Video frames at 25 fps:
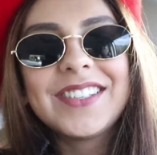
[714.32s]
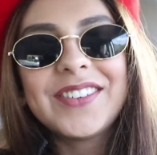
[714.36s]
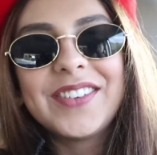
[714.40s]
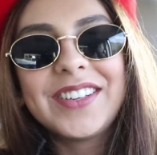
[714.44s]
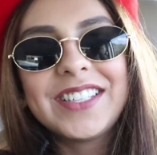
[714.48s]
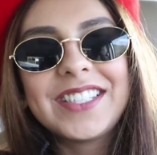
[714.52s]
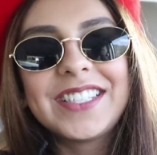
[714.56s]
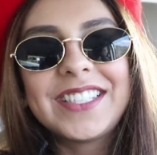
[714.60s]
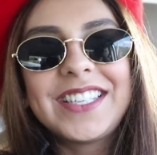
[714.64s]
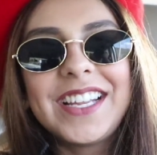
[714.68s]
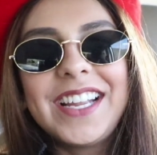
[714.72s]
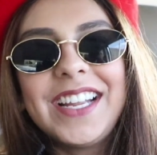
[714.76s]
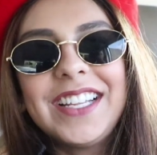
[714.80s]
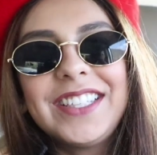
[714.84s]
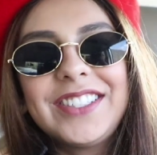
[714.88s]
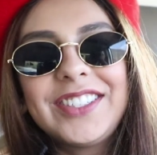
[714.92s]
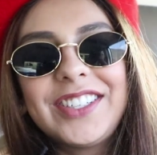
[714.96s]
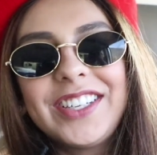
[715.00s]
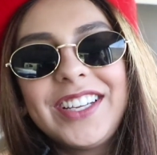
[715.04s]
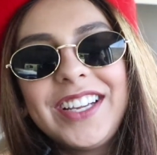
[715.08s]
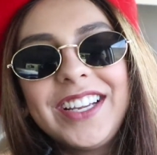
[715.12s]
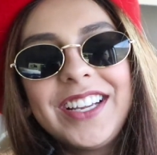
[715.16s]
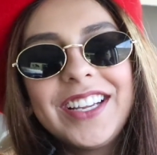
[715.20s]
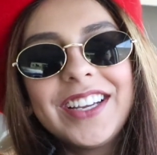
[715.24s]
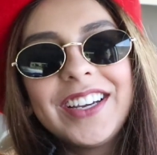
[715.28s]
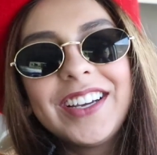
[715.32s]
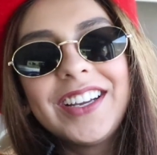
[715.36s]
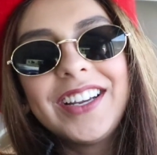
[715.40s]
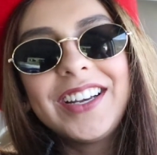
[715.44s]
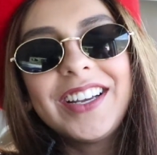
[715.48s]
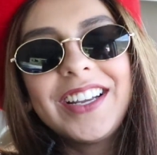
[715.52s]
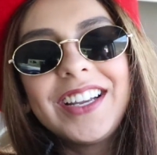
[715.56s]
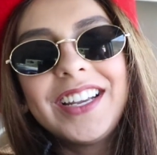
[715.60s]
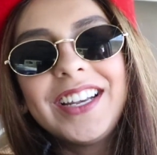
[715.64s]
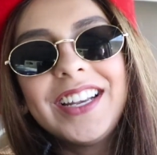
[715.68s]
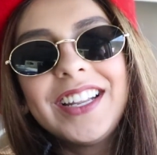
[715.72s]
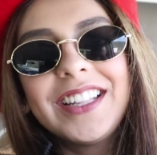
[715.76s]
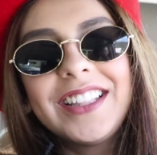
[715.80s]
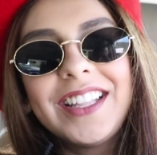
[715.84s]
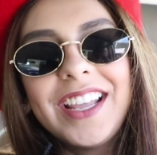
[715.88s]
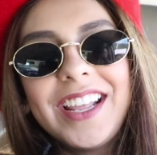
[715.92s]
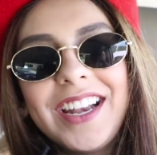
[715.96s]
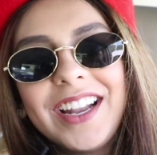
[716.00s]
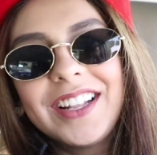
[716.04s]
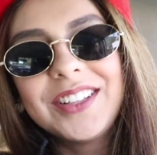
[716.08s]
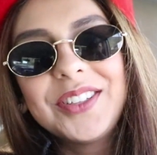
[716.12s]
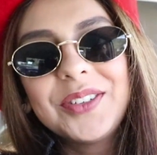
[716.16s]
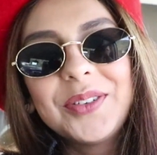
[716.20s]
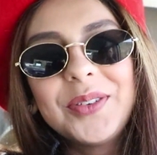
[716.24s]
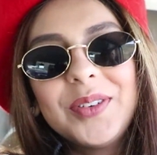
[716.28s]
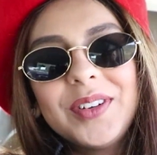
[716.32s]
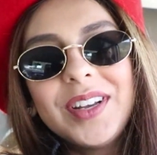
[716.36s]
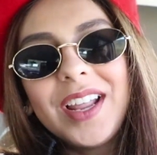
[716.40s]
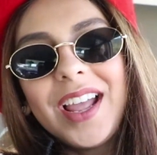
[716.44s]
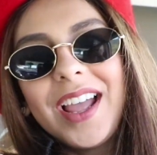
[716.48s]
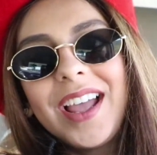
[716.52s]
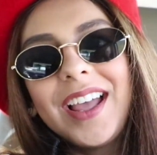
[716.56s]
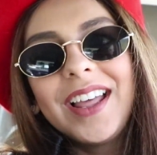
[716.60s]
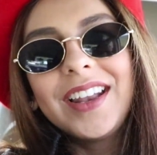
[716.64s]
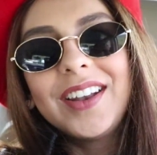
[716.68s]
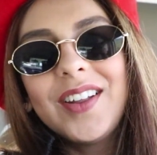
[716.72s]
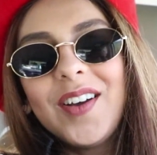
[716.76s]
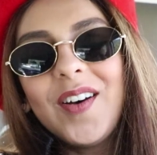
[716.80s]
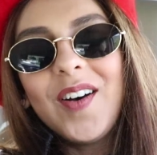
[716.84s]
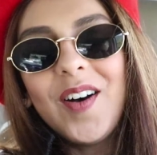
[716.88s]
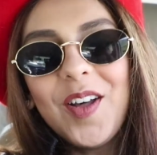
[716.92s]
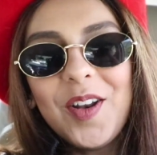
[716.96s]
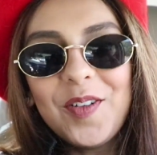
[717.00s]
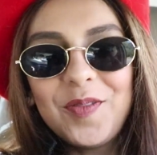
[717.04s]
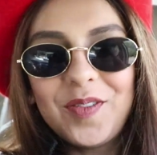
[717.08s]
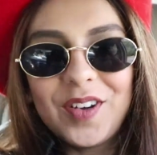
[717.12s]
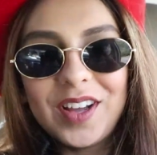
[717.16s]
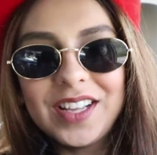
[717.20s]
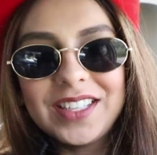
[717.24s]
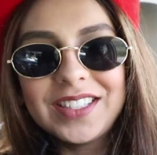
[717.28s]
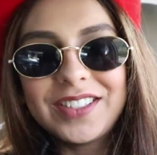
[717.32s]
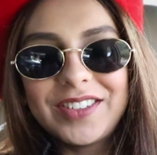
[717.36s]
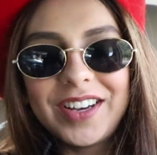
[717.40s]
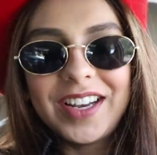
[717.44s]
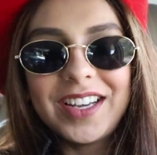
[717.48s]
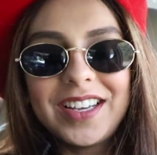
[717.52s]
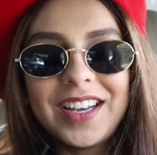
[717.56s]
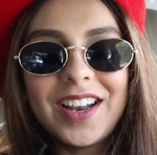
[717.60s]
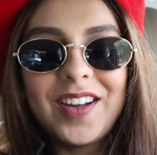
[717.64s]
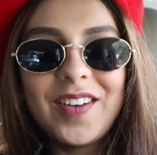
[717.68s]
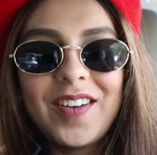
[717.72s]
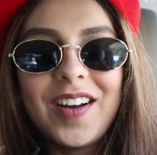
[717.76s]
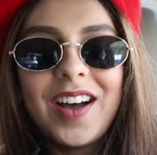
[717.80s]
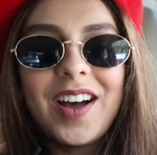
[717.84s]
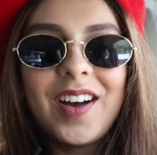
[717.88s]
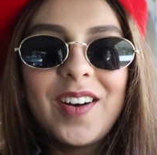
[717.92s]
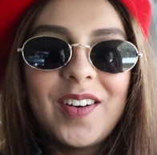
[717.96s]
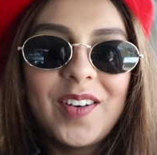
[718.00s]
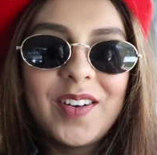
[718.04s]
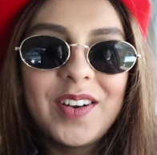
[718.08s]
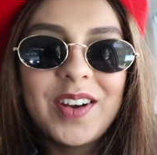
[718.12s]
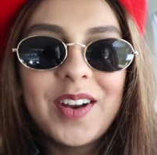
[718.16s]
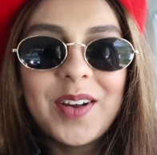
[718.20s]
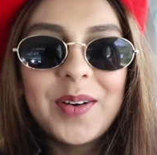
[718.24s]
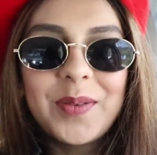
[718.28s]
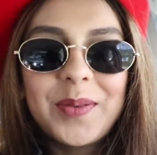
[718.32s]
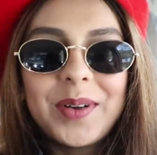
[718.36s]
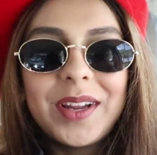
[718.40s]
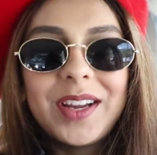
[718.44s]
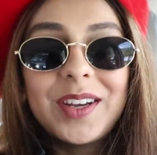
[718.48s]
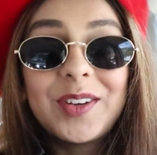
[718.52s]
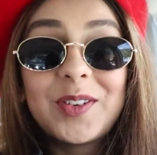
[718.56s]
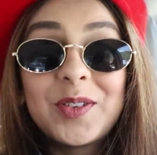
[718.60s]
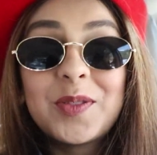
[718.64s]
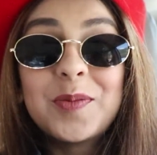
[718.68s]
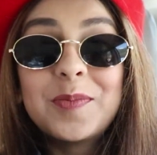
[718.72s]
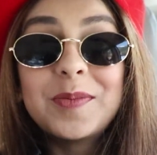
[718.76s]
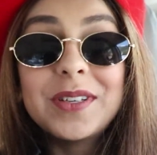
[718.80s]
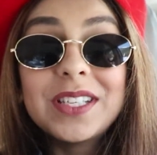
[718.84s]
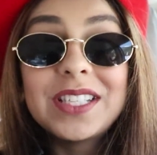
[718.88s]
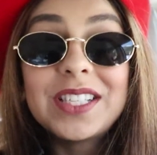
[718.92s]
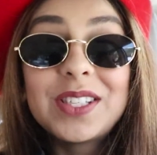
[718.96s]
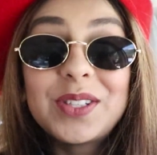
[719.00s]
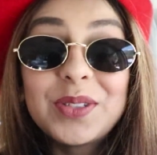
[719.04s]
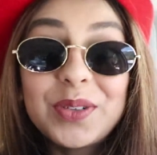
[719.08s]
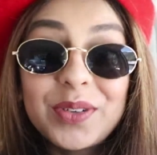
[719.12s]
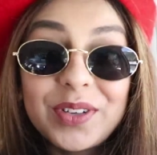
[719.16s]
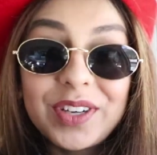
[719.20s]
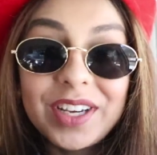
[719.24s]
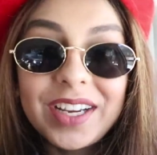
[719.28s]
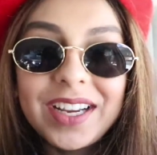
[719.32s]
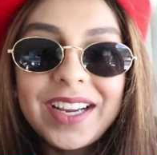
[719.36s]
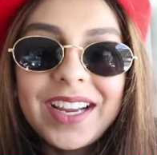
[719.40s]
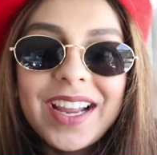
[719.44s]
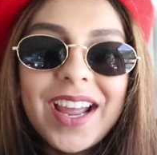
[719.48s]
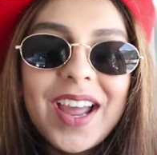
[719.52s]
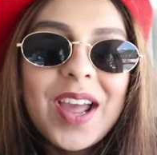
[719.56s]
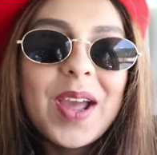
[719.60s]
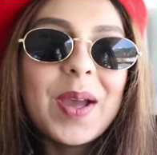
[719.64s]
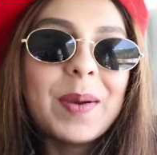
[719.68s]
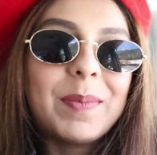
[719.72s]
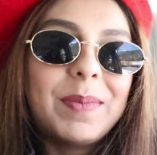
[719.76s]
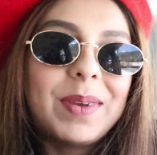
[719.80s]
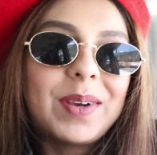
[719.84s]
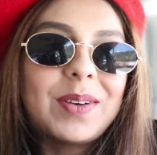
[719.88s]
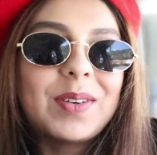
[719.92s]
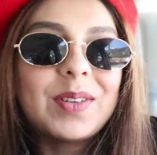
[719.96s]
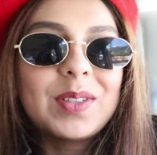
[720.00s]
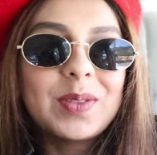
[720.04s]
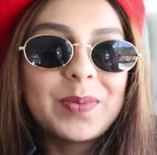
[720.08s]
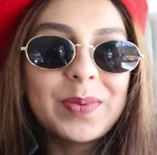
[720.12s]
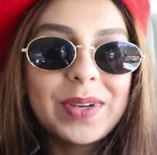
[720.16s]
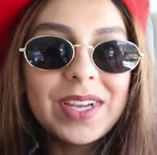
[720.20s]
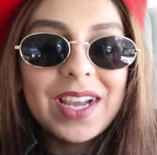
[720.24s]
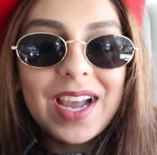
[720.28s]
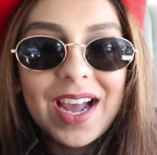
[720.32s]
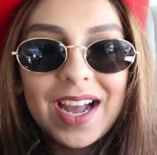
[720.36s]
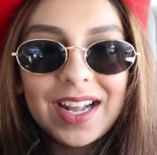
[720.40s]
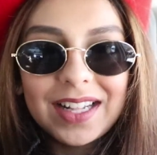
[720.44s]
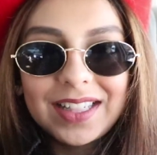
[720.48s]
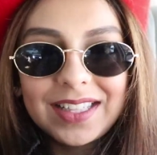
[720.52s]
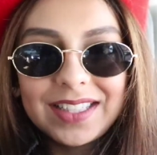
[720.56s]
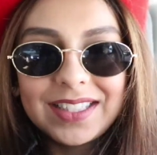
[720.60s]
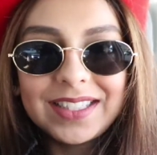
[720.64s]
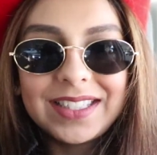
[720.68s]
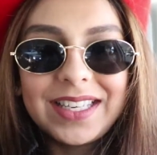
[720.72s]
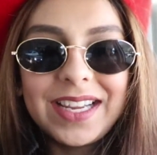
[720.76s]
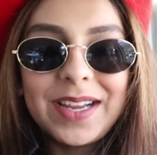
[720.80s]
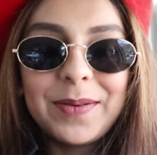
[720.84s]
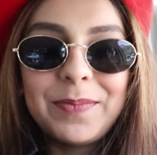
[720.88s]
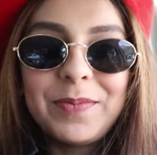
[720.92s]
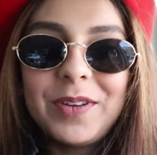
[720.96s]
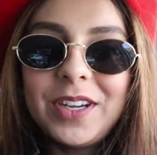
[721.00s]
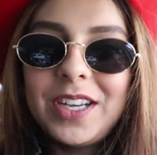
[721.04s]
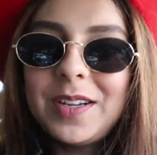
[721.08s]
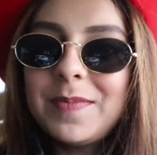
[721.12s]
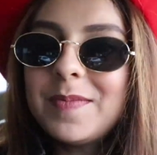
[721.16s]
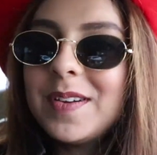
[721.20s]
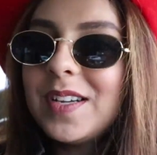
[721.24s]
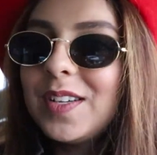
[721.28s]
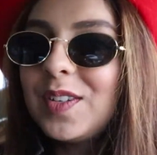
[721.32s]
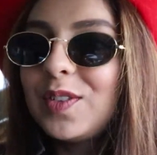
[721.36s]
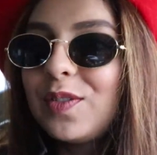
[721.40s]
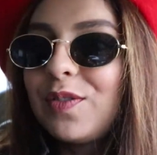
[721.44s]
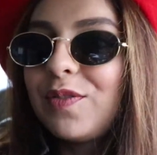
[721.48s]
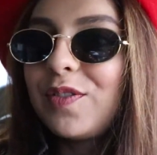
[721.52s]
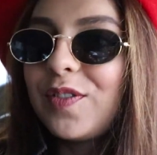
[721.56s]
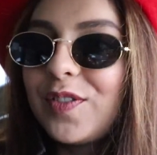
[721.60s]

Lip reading: so it's day 3 here in Dehradun, and all of us right now are on our way to Missouri. Because we had this day pretty much